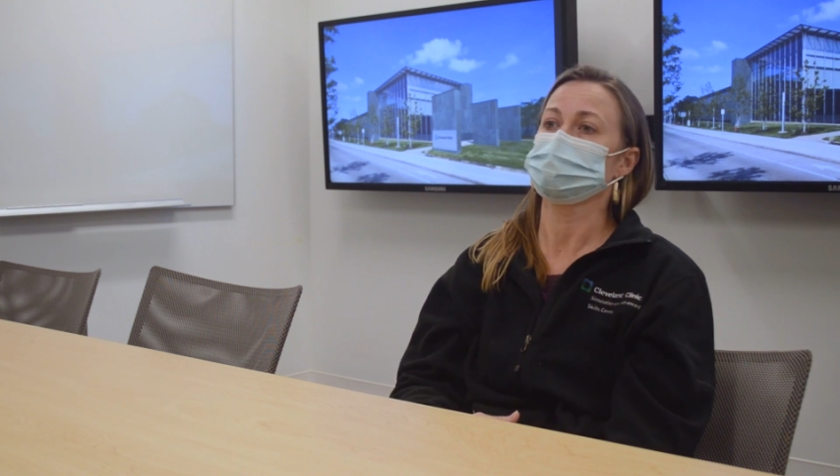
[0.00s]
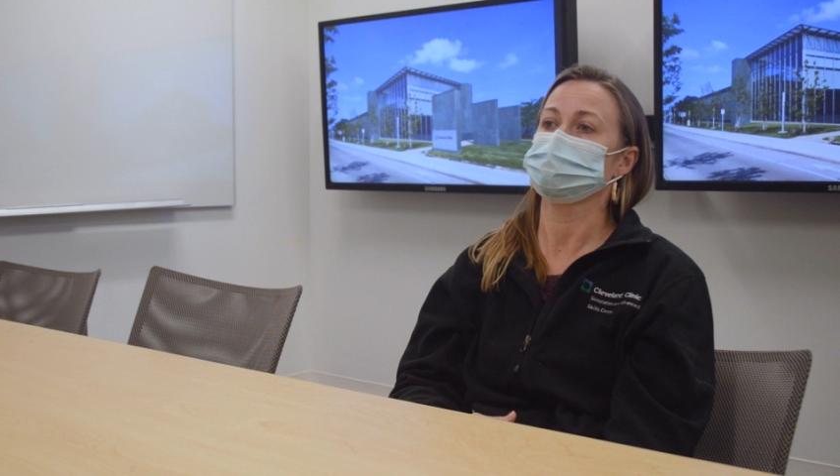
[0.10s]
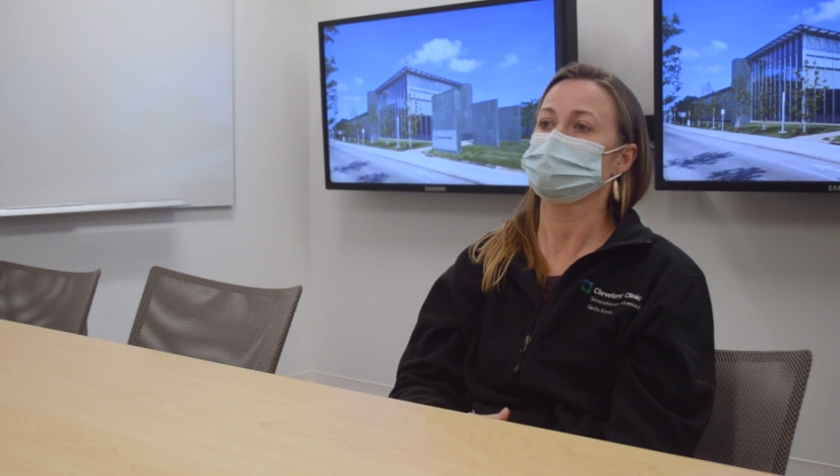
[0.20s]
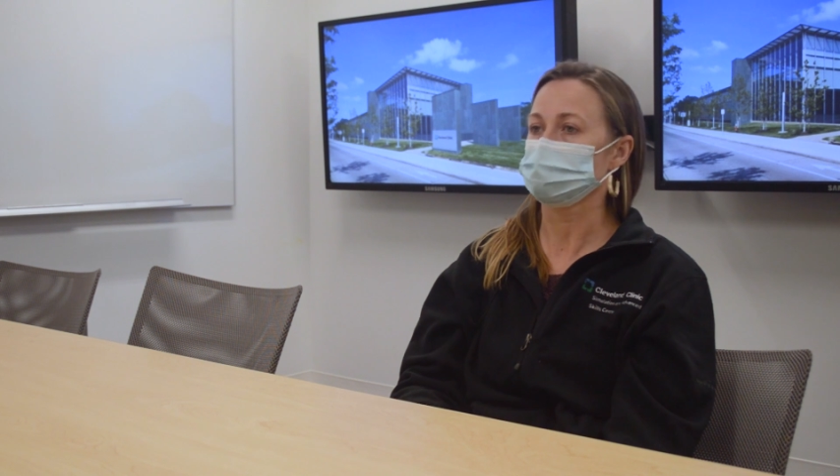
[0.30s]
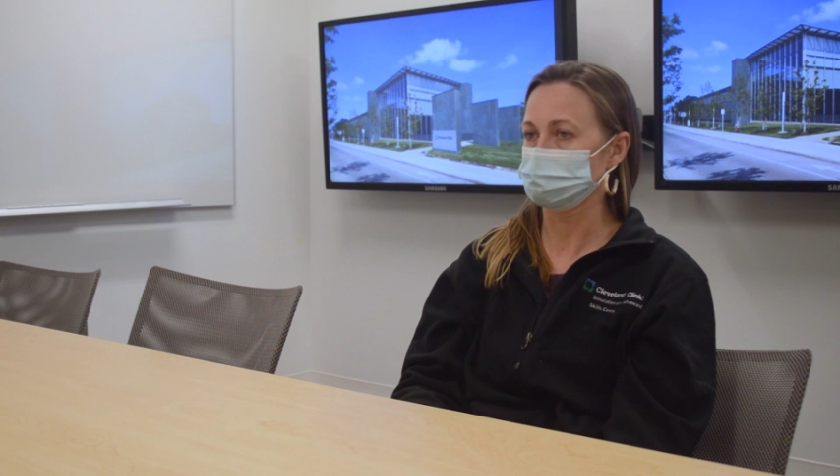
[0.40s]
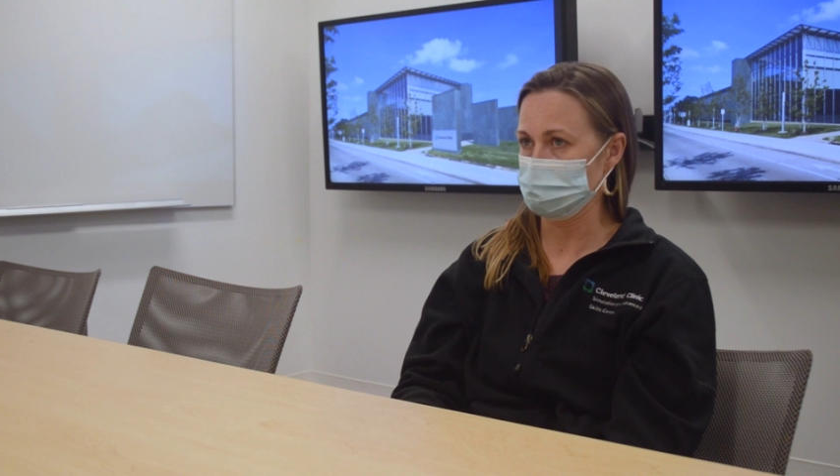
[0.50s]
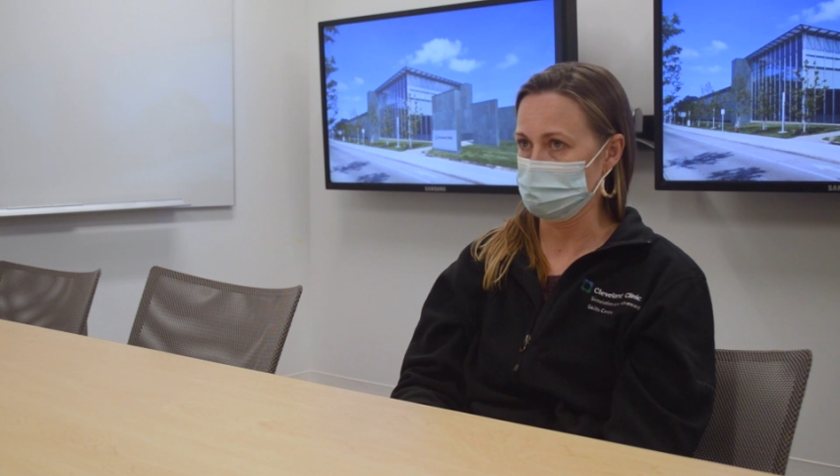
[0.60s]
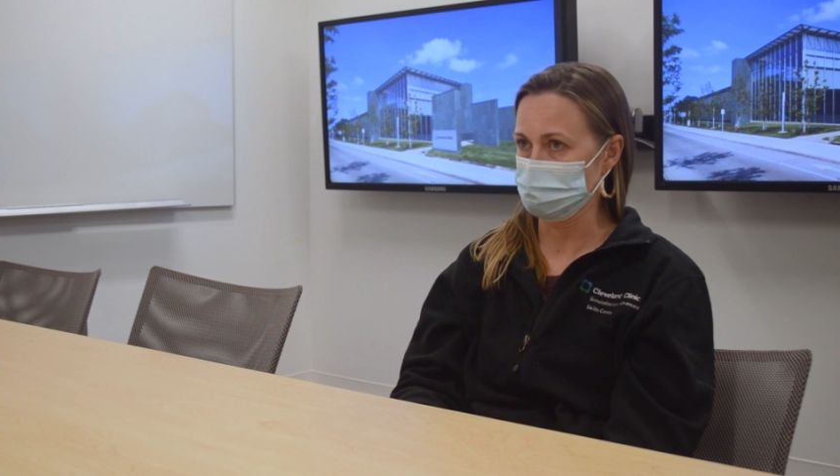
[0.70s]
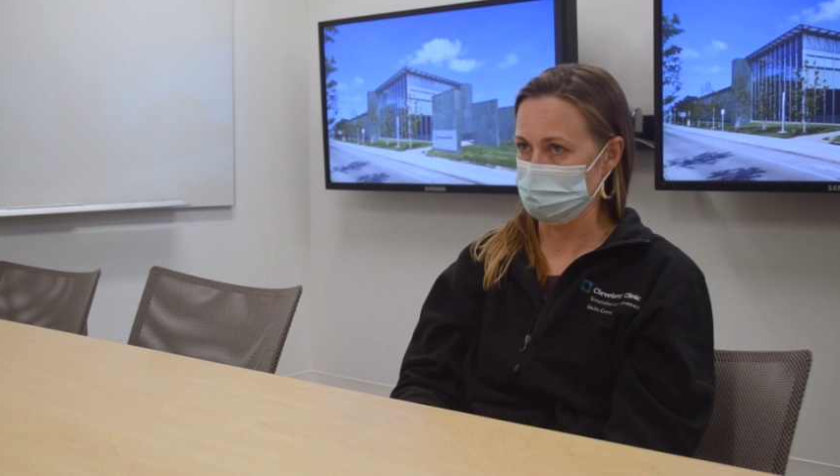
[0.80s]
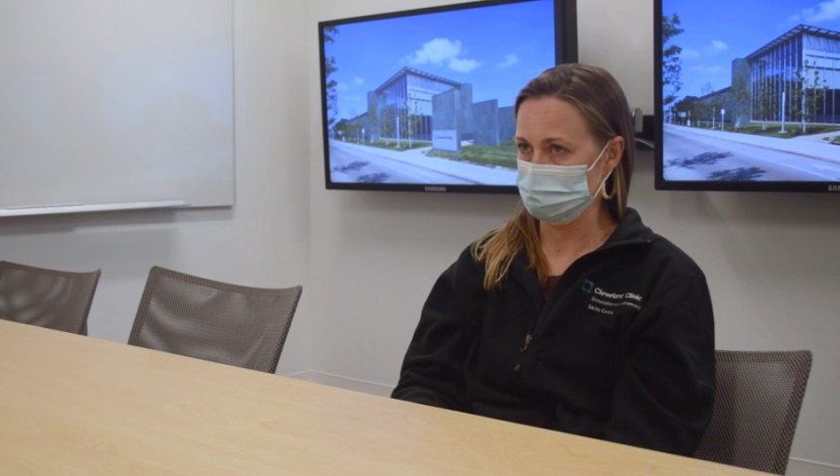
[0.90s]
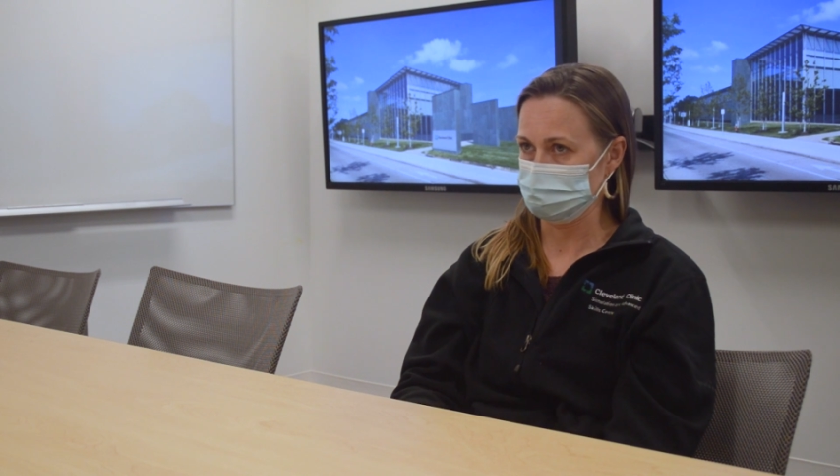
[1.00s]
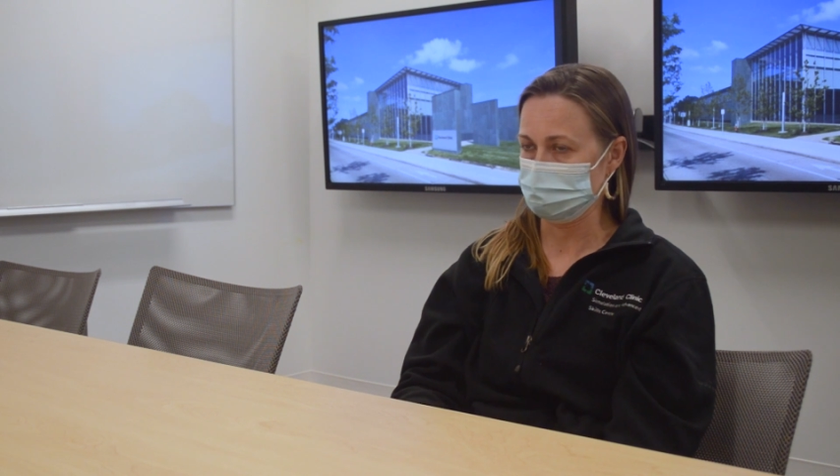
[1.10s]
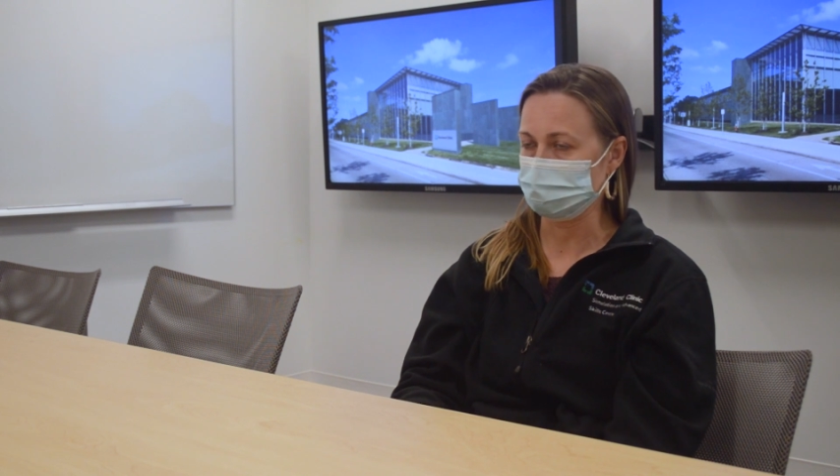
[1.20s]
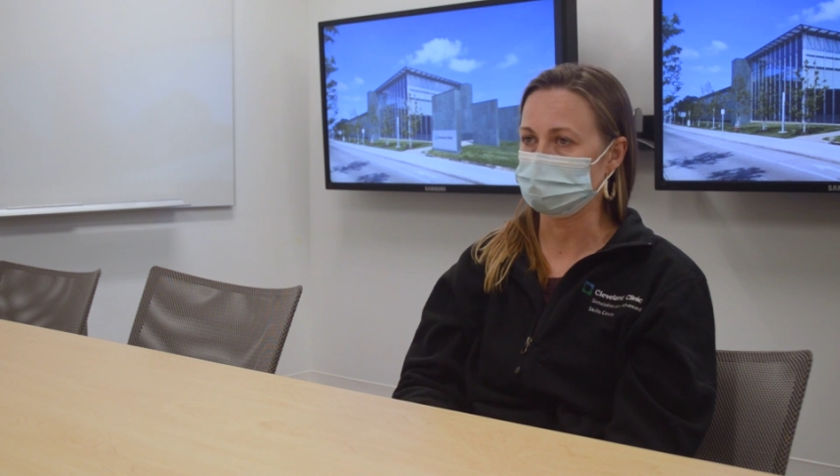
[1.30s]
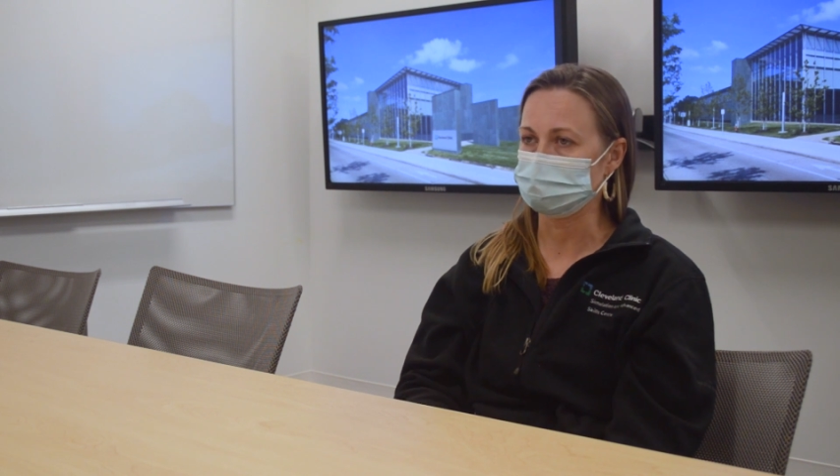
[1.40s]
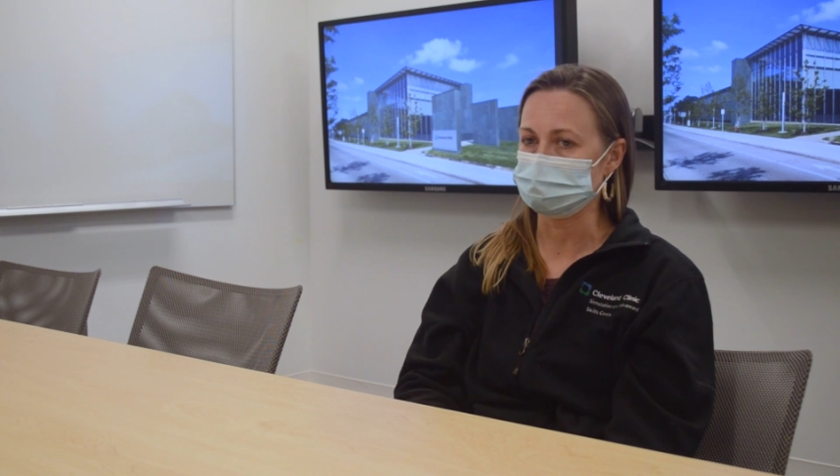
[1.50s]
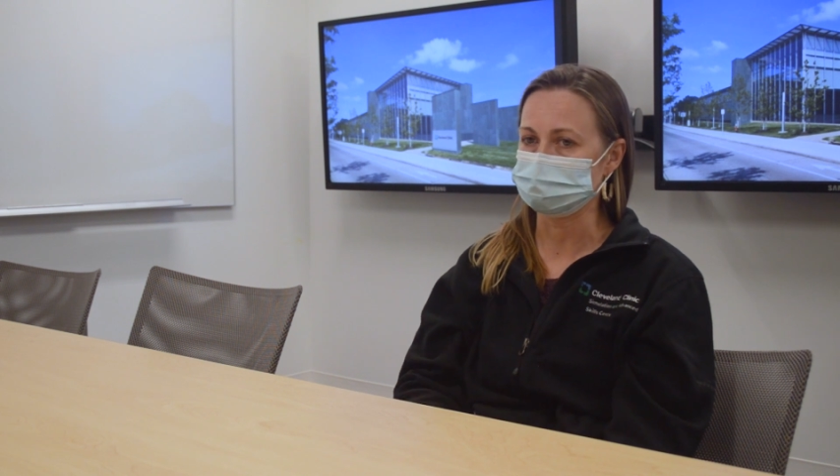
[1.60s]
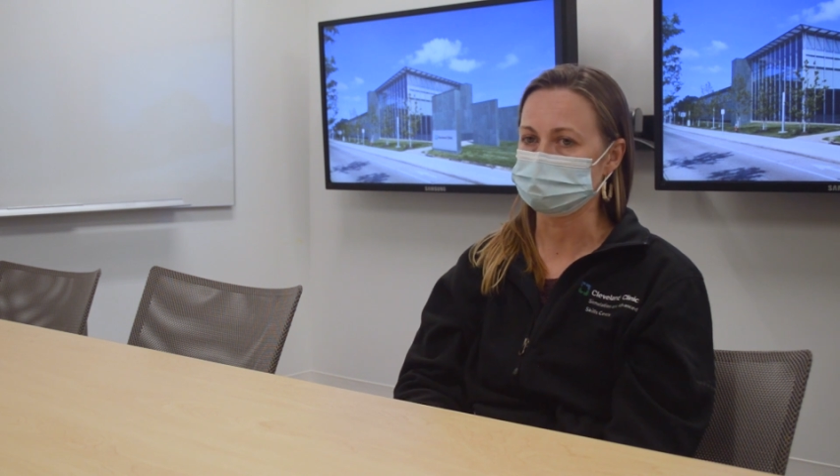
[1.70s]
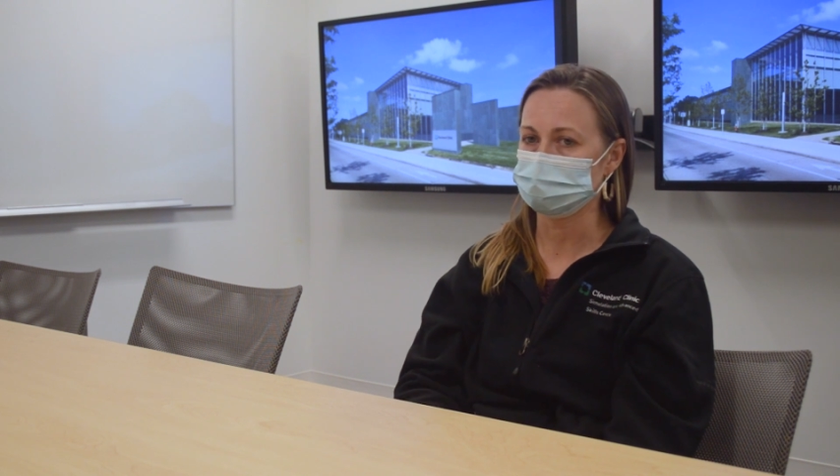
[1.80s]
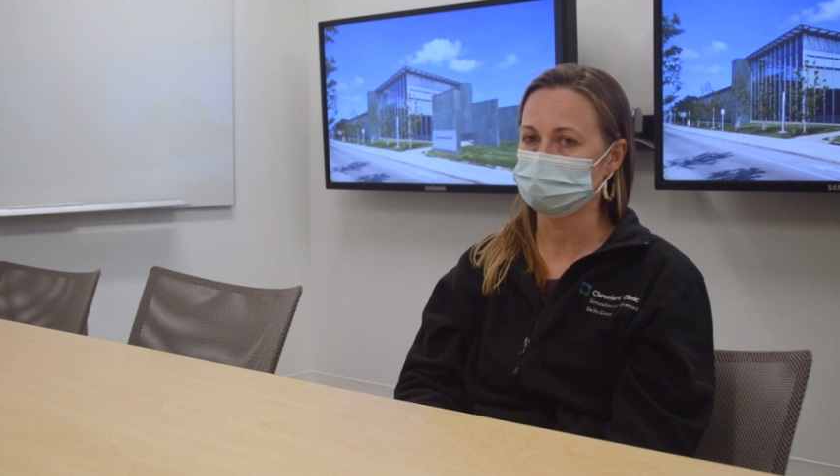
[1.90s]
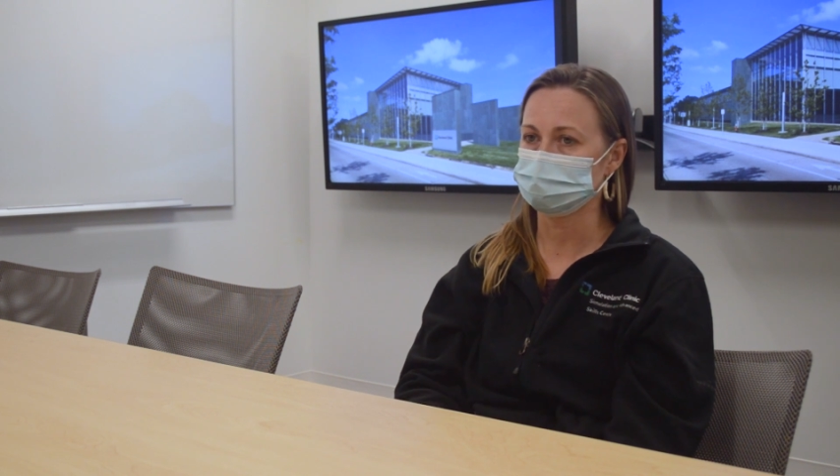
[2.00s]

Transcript: for people and